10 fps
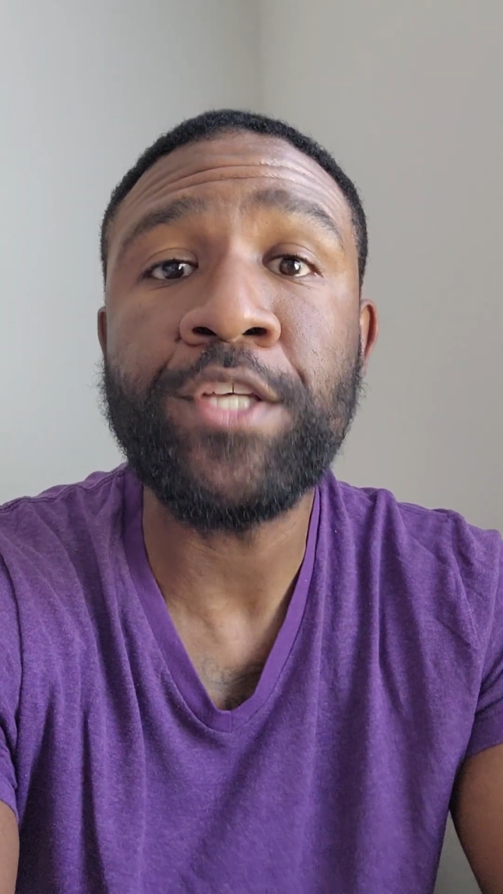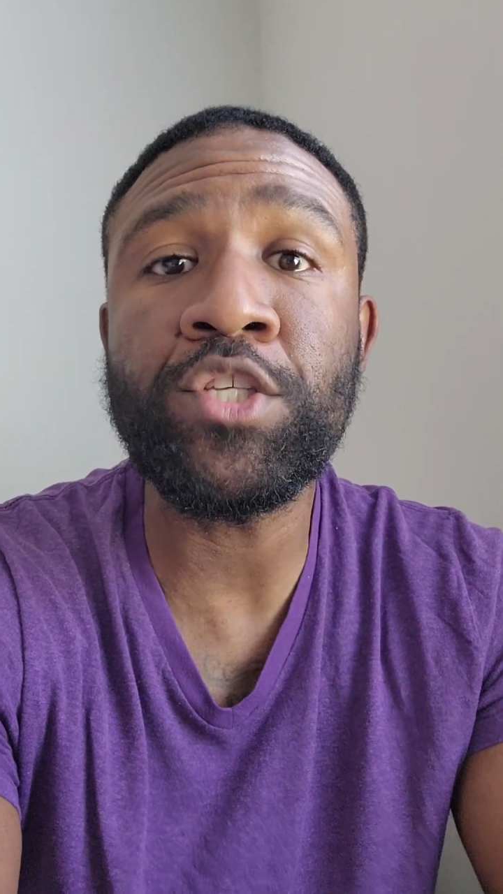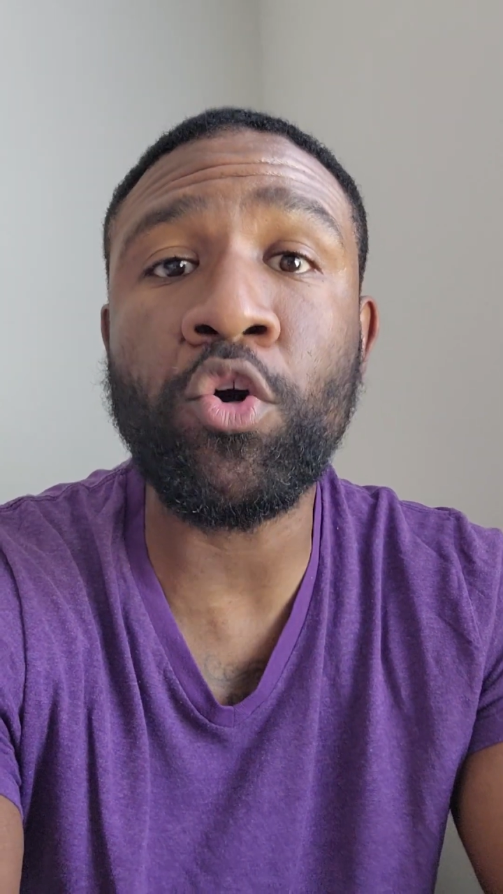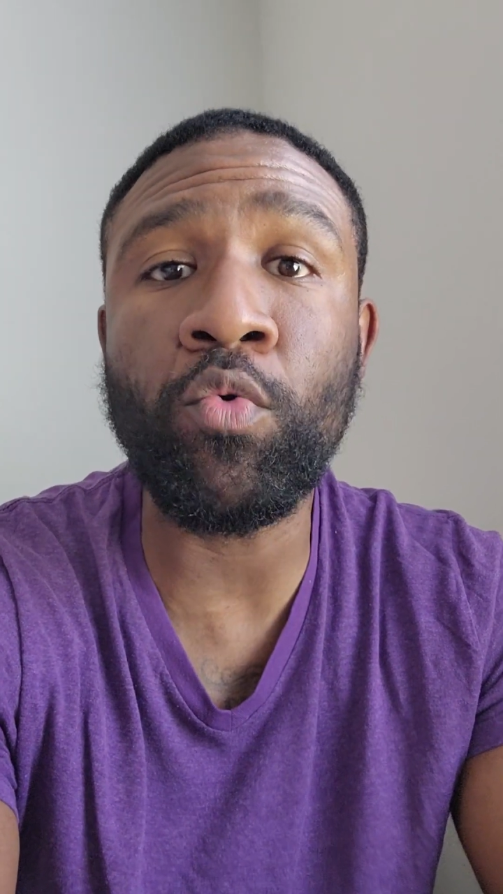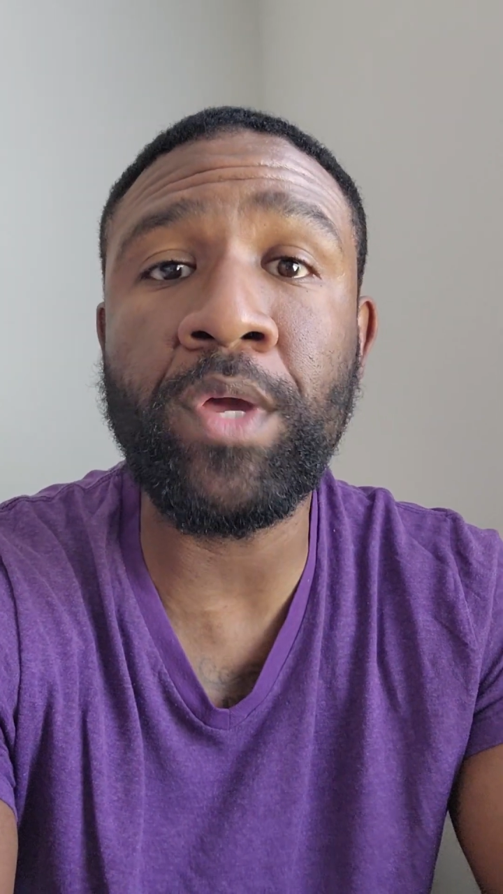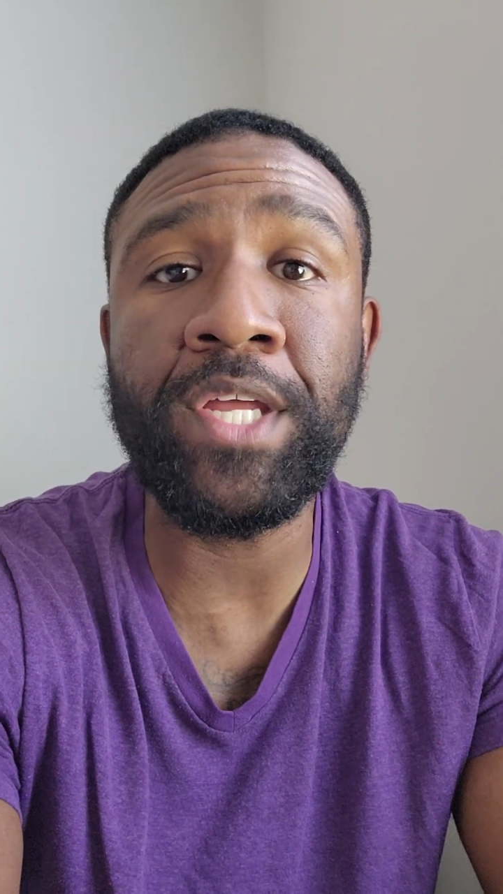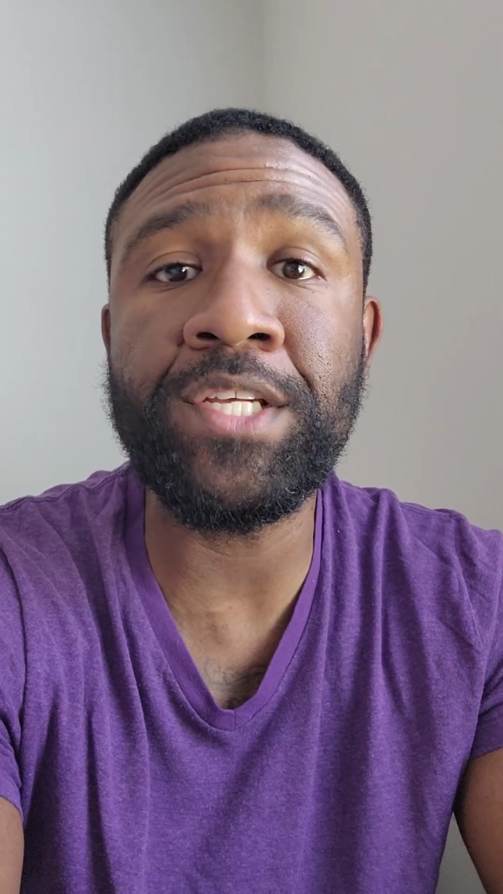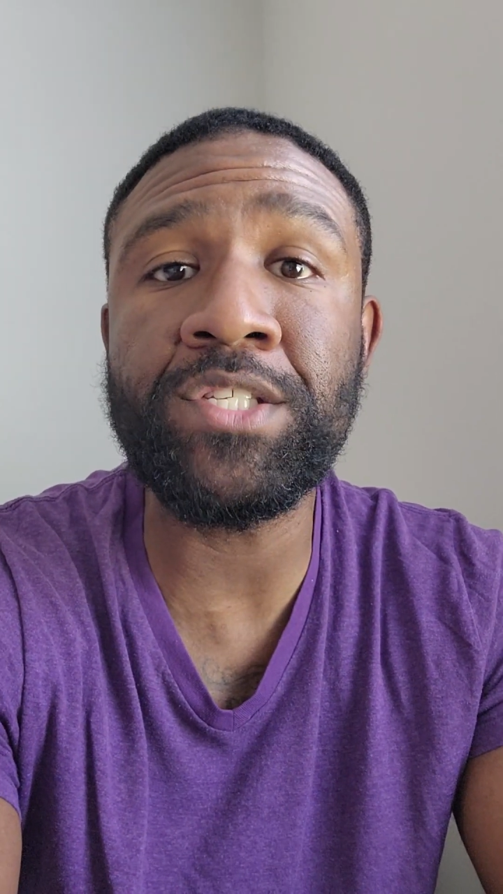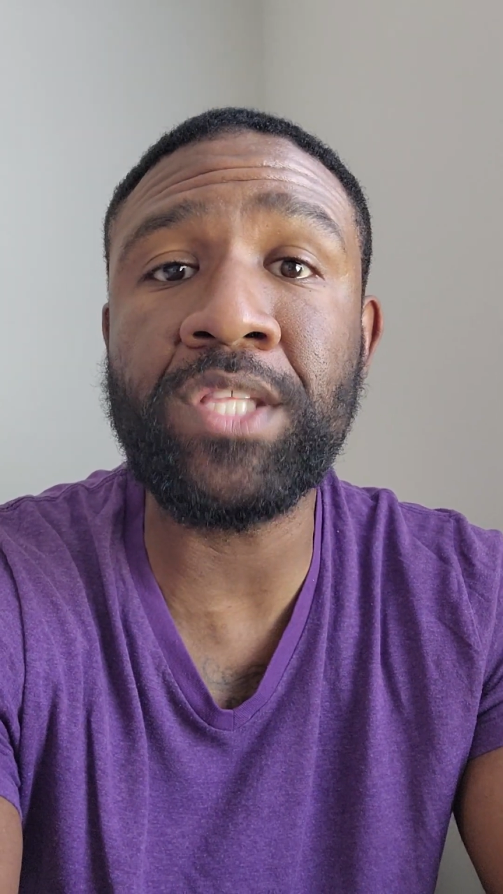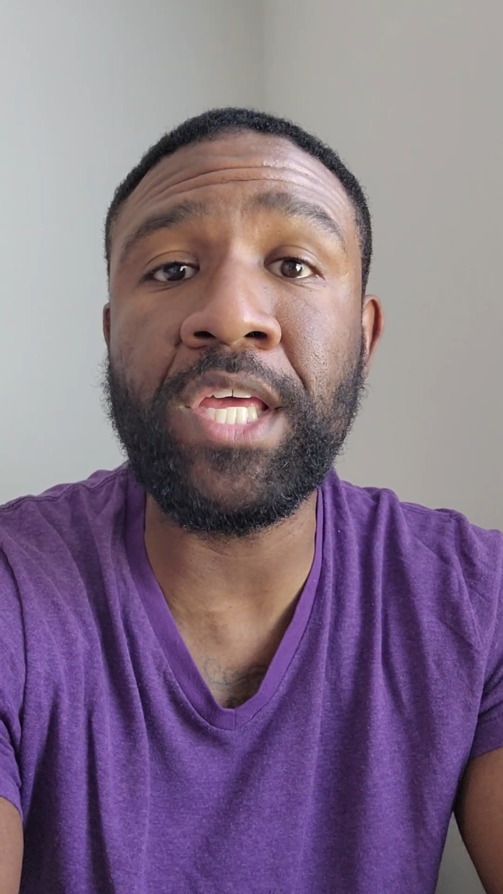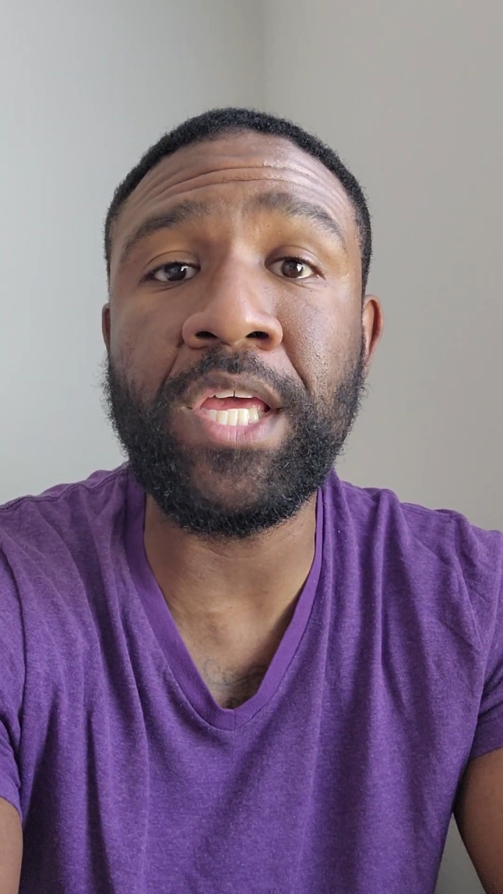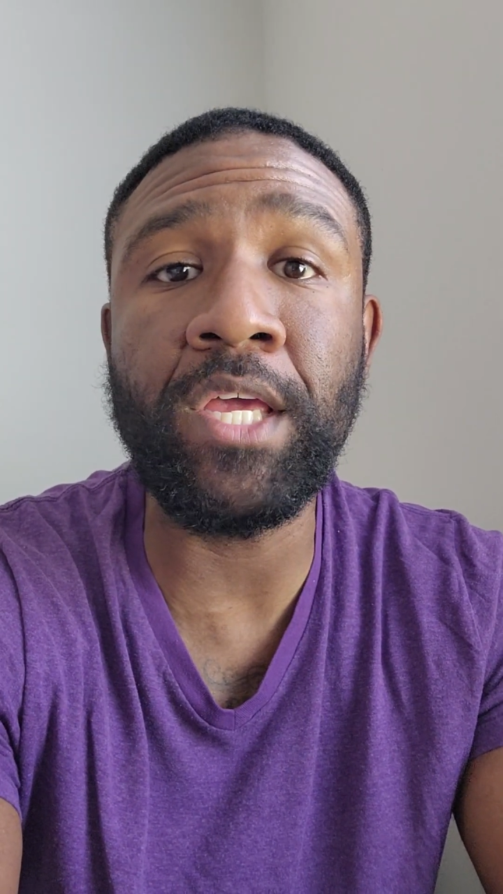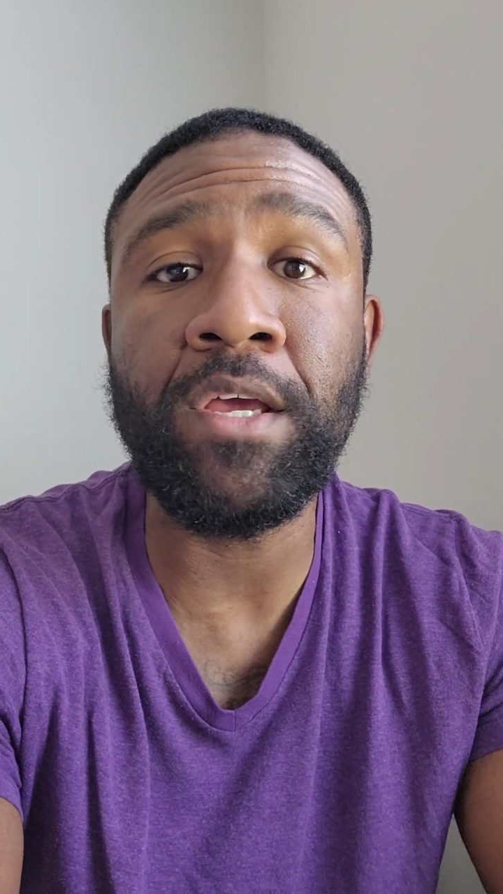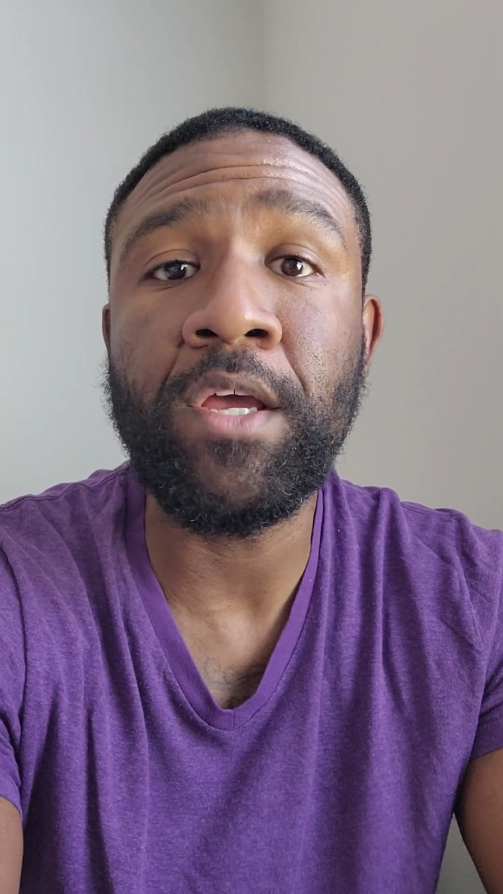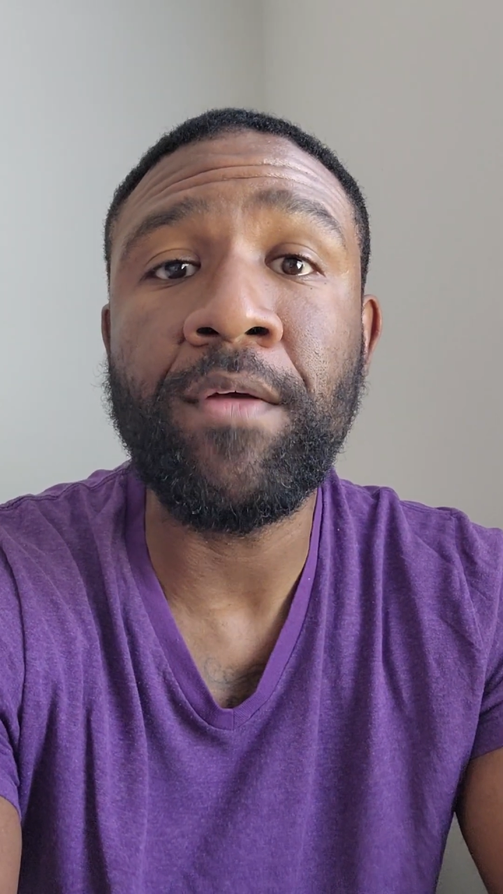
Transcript: So the